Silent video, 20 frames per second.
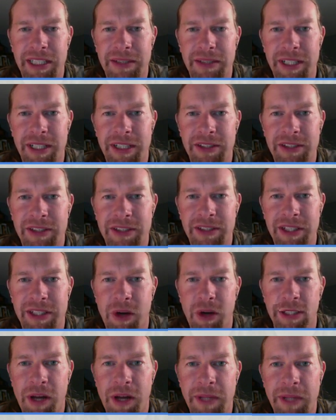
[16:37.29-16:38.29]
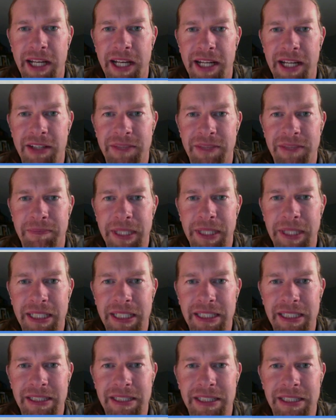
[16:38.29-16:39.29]
What else? Oh, and I planted out some
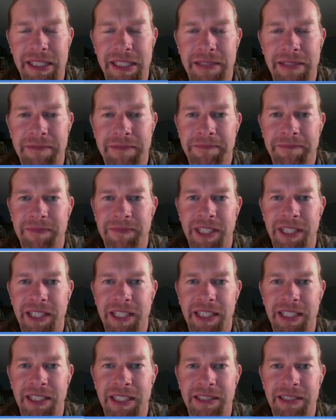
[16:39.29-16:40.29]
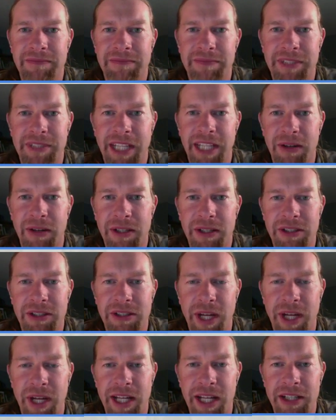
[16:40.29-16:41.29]
peas and carrots and
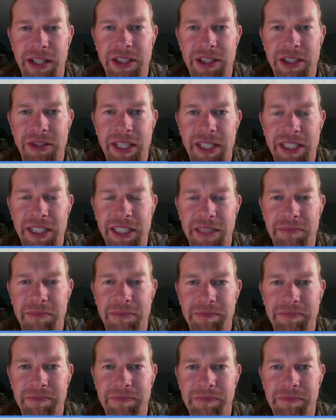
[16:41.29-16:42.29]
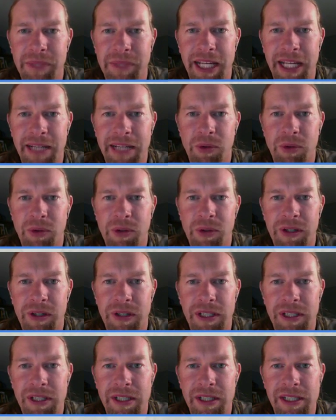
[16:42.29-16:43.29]
radishes. So I just need to plant more
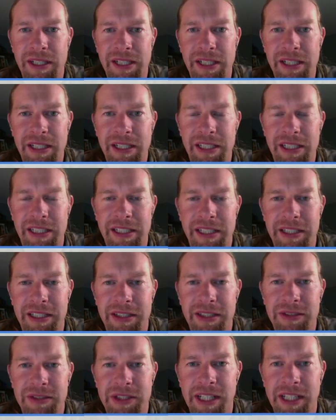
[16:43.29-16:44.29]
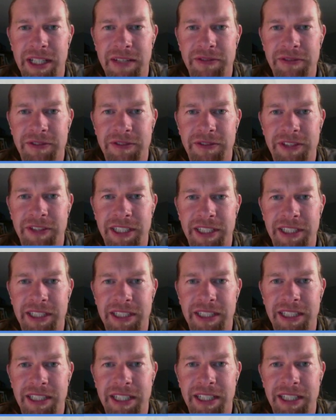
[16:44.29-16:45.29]
stuff that
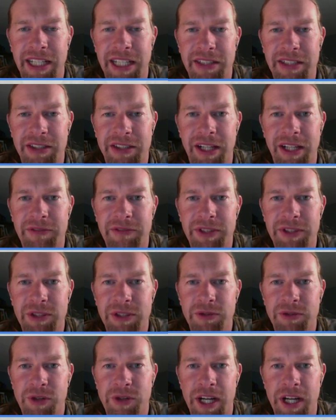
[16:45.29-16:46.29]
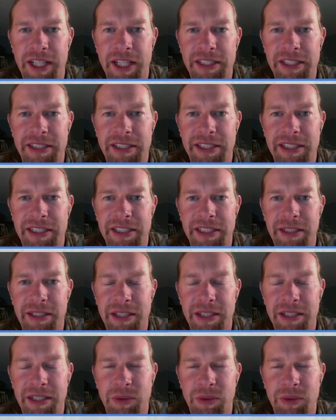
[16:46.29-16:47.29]
can handle a few frosts,
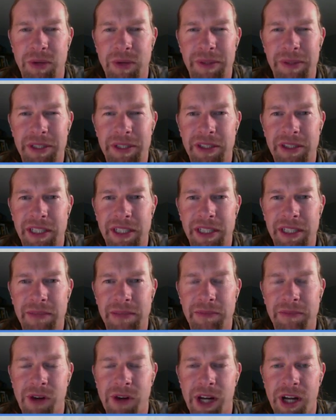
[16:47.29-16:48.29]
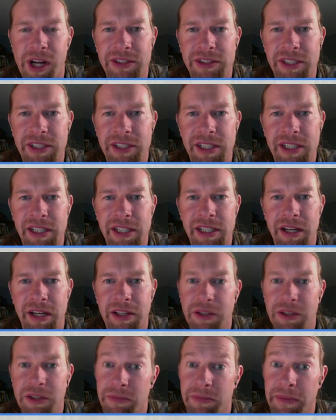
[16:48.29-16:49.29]
because we'll probably still get some frosts.
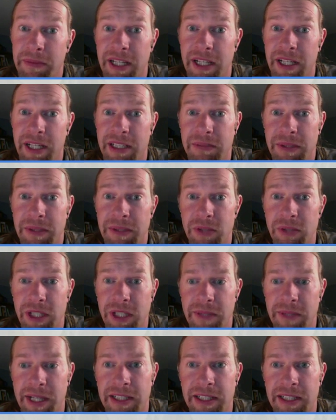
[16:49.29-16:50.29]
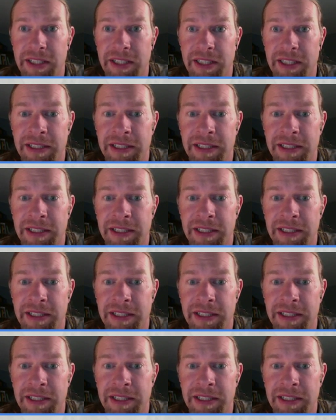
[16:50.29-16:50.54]
Well, maybe not. It's been really mild.